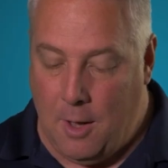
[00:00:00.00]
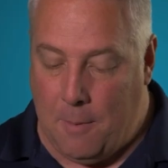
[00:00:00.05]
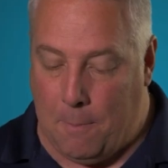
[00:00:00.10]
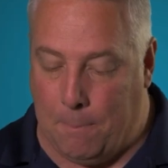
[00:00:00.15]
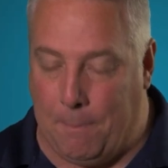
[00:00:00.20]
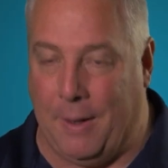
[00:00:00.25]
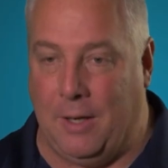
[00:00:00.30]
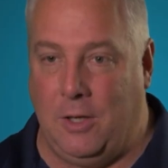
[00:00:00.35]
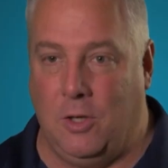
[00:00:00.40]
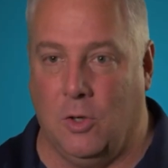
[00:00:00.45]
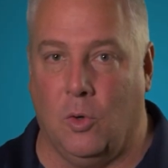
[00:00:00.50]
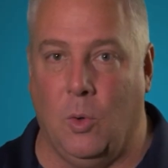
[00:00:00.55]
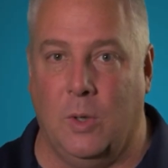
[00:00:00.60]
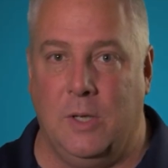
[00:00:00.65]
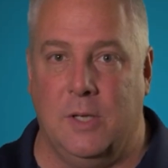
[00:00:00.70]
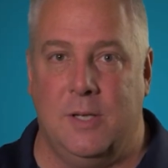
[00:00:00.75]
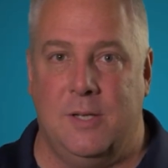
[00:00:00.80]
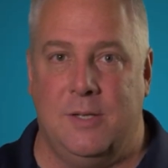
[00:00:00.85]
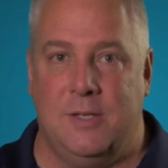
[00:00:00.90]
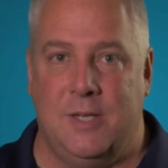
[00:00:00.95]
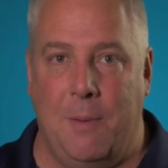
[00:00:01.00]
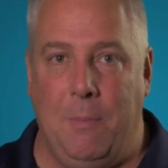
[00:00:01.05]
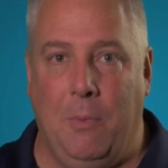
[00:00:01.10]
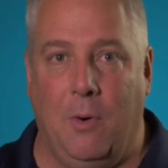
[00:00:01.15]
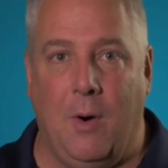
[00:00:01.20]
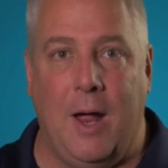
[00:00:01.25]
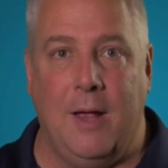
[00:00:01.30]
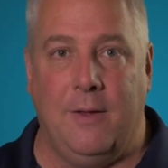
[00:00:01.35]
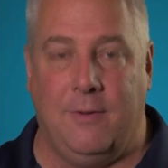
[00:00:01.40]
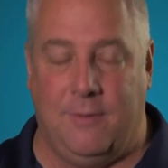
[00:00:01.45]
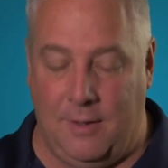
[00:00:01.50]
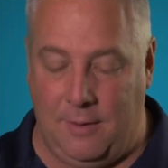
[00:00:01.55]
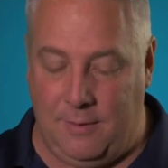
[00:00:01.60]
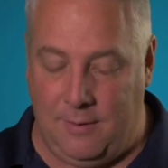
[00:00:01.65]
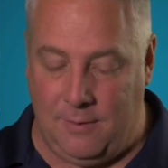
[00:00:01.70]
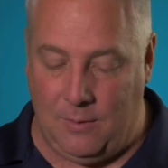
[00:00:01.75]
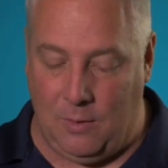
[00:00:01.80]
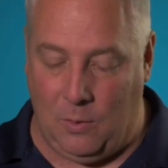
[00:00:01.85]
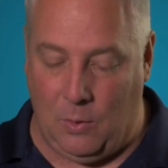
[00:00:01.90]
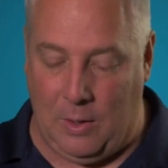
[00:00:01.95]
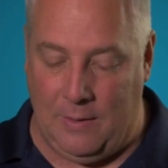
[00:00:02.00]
But you're going to summarize it